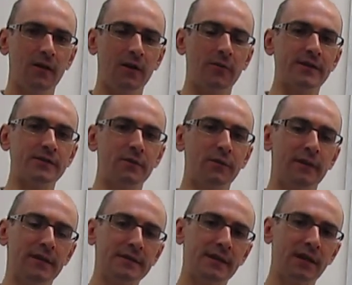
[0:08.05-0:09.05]
Alright, so
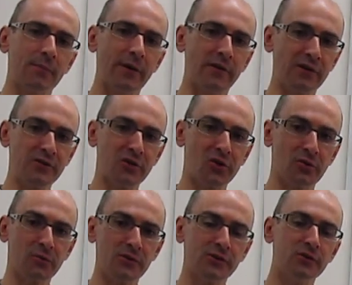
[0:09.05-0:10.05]
let's think about an
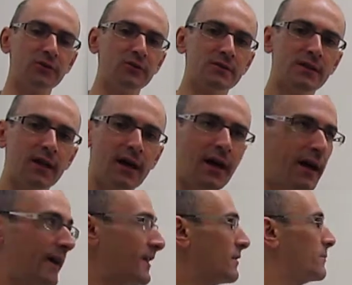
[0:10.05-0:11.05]
insoluble salt,
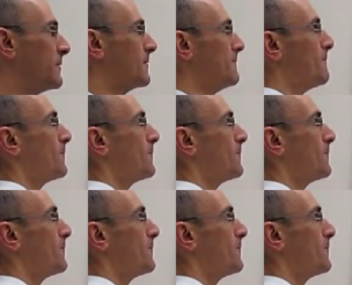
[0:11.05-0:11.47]
AB,